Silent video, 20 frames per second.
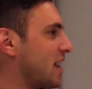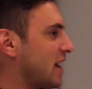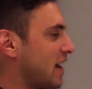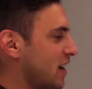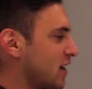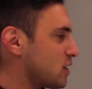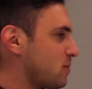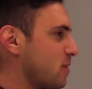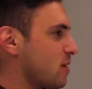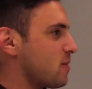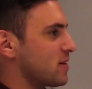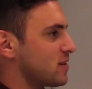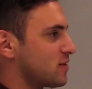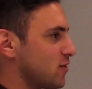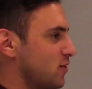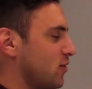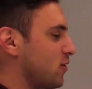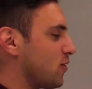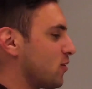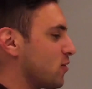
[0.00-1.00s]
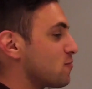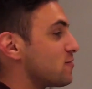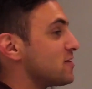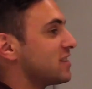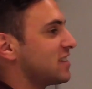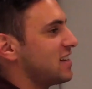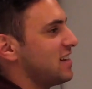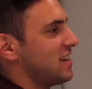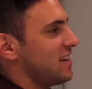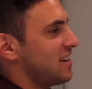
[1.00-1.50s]
taking experimental or
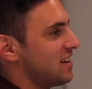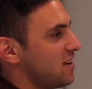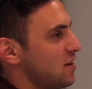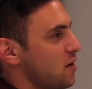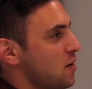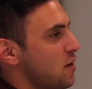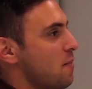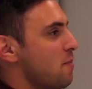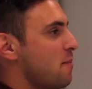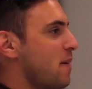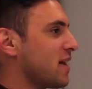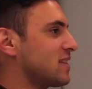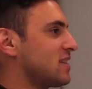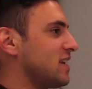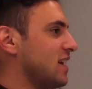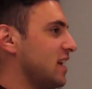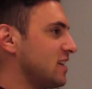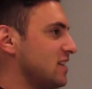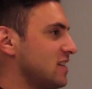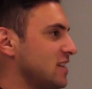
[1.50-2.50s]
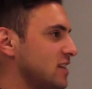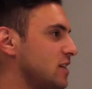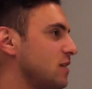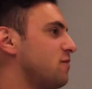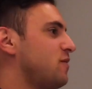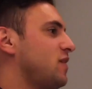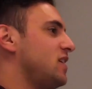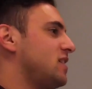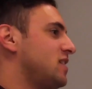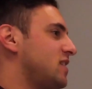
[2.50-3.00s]
risky bets as a
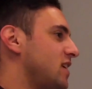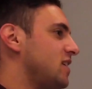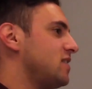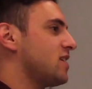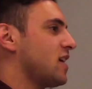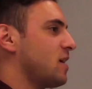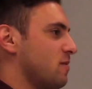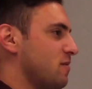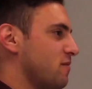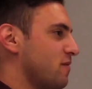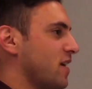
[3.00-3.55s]
VC type